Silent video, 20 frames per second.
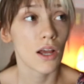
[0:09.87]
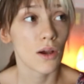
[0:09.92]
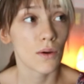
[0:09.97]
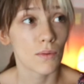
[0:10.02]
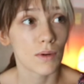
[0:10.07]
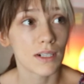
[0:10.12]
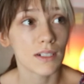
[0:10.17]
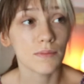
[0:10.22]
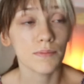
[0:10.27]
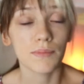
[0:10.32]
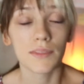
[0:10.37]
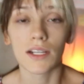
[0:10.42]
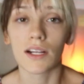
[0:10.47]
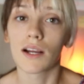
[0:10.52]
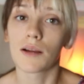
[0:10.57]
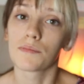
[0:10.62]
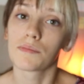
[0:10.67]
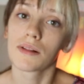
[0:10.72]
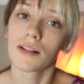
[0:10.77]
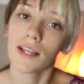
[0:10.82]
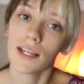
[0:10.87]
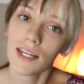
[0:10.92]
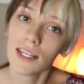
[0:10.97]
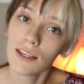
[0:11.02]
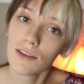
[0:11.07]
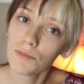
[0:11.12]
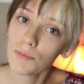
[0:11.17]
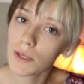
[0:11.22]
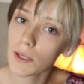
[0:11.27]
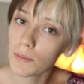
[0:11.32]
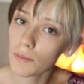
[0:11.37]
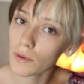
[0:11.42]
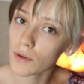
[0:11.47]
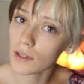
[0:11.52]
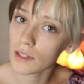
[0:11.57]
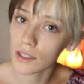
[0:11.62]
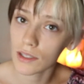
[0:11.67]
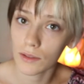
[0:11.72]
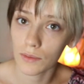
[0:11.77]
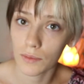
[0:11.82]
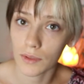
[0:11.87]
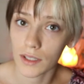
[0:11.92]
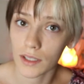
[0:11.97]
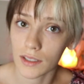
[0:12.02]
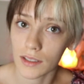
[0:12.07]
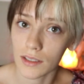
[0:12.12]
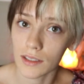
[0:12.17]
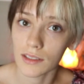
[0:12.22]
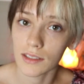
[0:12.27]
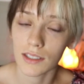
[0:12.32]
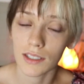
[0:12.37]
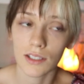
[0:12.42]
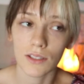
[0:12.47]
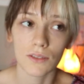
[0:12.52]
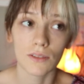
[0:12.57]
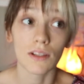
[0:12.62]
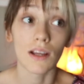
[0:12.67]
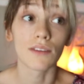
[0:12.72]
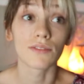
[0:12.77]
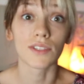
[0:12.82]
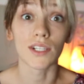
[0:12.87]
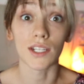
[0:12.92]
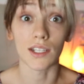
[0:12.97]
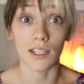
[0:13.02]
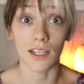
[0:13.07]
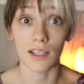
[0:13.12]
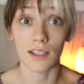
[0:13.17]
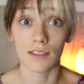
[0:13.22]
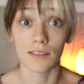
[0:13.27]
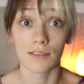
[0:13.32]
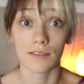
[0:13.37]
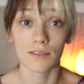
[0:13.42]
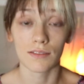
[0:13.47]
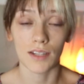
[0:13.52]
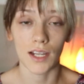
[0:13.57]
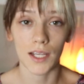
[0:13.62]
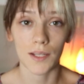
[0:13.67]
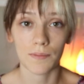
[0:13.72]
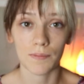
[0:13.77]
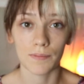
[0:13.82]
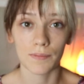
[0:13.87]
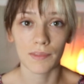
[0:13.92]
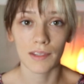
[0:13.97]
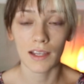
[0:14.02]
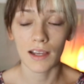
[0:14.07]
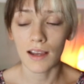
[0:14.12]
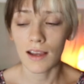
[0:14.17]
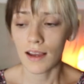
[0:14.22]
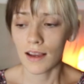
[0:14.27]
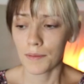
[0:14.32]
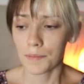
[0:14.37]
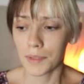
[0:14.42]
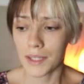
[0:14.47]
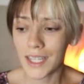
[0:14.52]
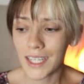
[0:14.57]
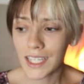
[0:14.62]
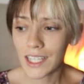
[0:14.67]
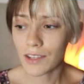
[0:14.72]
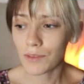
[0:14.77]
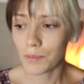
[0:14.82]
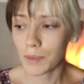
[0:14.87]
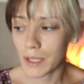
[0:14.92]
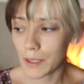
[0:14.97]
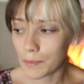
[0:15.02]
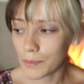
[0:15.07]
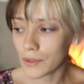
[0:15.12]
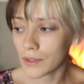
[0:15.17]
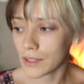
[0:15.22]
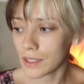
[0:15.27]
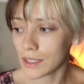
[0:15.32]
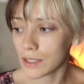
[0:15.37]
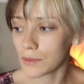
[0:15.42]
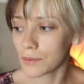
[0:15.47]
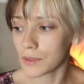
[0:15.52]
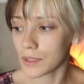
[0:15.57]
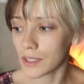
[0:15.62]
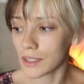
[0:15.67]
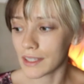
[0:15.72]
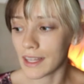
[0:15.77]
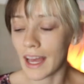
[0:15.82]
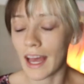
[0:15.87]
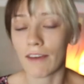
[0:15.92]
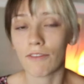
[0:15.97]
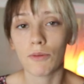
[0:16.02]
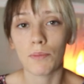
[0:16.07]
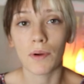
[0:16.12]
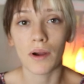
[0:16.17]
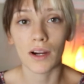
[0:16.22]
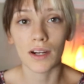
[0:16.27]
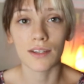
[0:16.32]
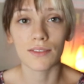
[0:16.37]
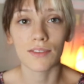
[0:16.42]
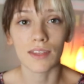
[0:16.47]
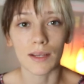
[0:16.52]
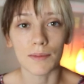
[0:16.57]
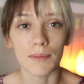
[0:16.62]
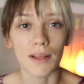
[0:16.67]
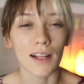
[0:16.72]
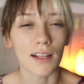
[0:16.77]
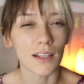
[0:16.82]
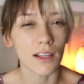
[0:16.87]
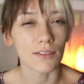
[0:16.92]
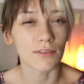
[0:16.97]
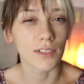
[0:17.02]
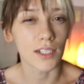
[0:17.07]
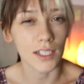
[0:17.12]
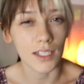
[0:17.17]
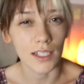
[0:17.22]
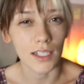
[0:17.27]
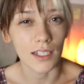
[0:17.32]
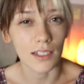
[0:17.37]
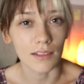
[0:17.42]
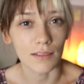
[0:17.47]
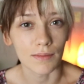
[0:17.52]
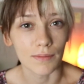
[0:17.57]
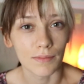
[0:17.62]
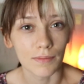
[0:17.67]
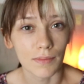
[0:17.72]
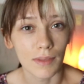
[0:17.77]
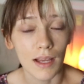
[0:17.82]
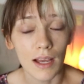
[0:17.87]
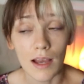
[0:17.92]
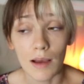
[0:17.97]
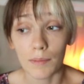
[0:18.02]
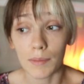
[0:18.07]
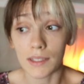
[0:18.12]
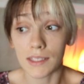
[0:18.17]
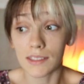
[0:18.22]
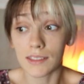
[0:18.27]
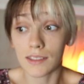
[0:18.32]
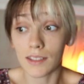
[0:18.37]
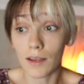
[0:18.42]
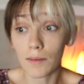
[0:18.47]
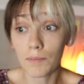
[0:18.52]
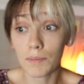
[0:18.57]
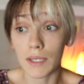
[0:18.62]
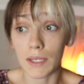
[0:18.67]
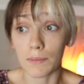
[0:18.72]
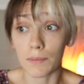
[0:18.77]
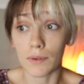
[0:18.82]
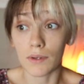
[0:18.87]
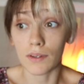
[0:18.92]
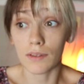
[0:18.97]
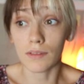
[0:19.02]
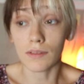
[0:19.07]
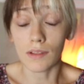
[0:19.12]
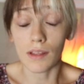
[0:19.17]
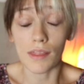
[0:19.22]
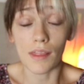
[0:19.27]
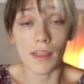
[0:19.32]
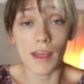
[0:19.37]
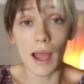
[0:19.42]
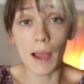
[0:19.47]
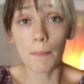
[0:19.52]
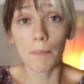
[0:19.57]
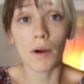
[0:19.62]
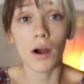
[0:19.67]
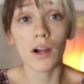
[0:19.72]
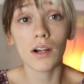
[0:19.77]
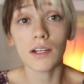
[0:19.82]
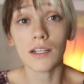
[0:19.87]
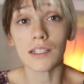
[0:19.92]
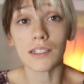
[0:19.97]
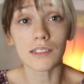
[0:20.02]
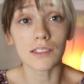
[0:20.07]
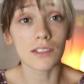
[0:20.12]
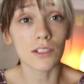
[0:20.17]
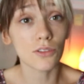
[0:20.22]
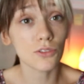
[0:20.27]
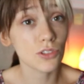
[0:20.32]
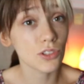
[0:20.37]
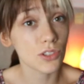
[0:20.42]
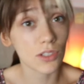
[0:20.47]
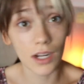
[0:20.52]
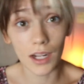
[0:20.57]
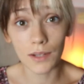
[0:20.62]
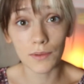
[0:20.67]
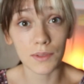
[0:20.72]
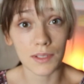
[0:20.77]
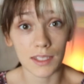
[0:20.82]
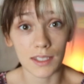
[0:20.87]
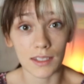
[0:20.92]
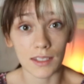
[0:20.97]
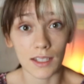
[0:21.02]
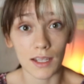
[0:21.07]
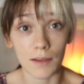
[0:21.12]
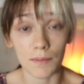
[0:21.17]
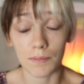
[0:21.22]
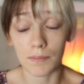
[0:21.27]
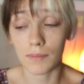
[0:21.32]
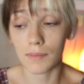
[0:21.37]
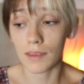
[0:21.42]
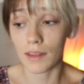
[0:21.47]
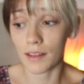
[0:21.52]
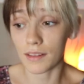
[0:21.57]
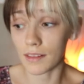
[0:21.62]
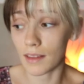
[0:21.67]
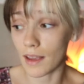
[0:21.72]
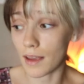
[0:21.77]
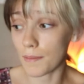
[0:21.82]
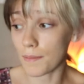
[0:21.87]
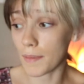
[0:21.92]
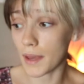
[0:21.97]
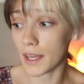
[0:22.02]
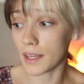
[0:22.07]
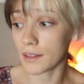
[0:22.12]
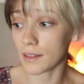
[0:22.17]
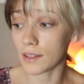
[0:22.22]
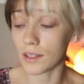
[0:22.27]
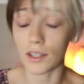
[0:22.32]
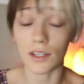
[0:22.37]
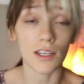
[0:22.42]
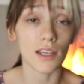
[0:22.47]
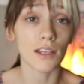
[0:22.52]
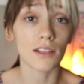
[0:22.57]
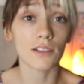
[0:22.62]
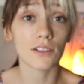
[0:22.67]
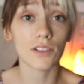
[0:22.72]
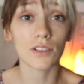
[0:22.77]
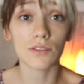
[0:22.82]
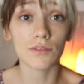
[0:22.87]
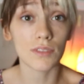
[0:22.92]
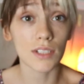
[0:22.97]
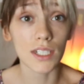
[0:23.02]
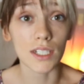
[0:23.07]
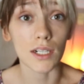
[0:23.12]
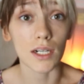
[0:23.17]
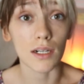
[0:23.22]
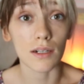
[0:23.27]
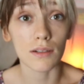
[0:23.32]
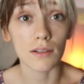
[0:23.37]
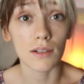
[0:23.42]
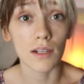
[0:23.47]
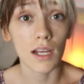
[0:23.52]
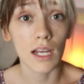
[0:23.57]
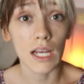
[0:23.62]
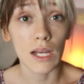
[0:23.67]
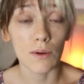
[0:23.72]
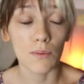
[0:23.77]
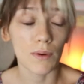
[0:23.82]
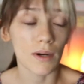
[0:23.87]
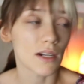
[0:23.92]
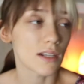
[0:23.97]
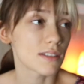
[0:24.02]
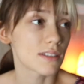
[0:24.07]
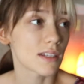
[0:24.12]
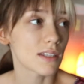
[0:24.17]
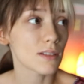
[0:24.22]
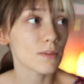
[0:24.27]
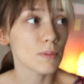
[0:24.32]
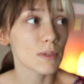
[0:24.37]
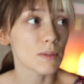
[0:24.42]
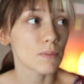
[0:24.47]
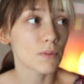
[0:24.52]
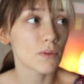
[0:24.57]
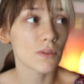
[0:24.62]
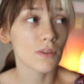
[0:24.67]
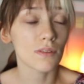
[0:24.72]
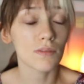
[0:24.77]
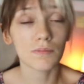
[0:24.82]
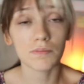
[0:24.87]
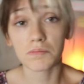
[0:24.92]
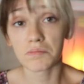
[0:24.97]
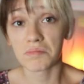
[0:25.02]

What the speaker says: Well, there are plenty of people in the world who love cooking, right? Plenty of people in the world, they have a part of them that love cooking. But some people, that part is so strong within them that they make cooking a career. Whereas other people,